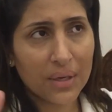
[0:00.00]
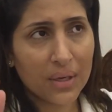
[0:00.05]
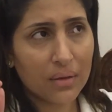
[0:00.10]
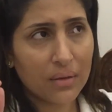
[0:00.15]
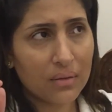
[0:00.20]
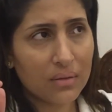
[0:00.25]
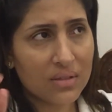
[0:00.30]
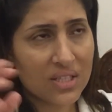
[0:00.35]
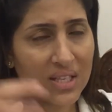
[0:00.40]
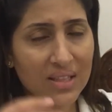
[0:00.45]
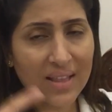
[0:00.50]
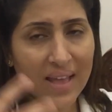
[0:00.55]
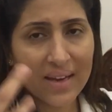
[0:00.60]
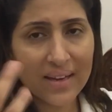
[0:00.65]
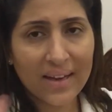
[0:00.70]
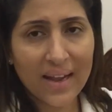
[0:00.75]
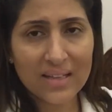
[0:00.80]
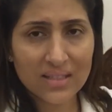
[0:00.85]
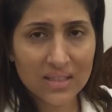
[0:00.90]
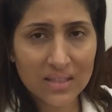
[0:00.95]
I mean,
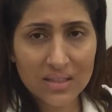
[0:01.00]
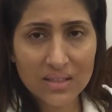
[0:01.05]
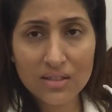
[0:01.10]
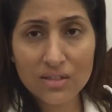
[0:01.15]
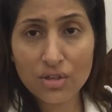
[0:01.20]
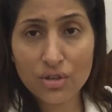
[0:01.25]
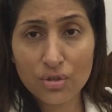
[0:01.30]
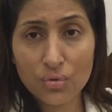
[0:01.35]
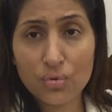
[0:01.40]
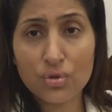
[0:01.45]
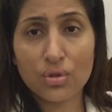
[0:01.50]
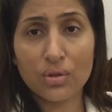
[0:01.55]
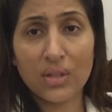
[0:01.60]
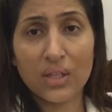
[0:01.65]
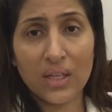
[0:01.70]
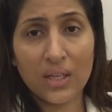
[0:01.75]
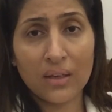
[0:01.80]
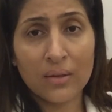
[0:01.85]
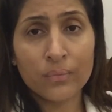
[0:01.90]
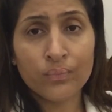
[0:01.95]
synthetic essences are
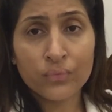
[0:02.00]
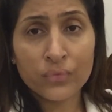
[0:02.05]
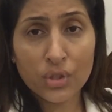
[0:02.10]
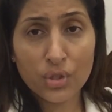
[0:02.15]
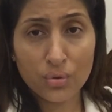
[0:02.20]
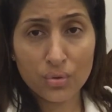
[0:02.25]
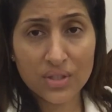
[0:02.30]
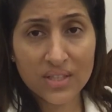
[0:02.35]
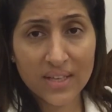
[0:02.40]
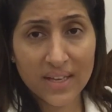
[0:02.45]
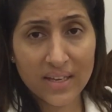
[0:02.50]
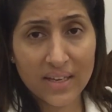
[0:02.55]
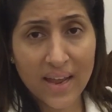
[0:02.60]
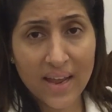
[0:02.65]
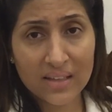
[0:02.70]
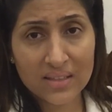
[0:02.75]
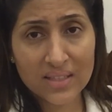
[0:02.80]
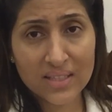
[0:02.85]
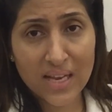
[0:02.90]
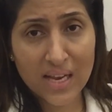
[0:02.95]
usually used to
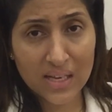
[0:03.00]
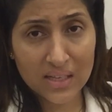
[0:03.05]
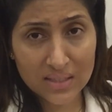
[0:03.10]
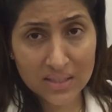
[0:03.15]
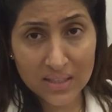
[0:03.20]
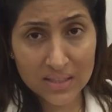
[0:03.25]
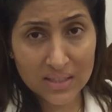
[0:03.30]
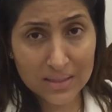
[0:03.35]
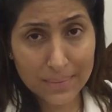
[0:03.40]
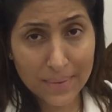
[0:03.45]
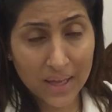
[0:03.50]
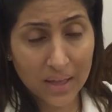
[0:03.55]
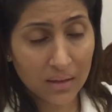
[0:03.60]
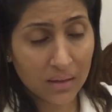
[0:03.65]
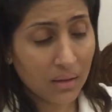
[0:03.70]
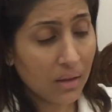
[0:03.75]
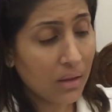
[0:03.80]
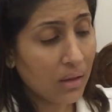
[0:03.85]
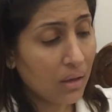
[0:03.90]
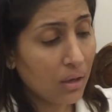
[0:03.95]
enhance taste and
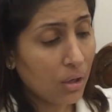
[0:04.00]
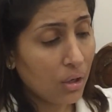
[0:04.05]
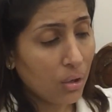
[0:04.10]
smell,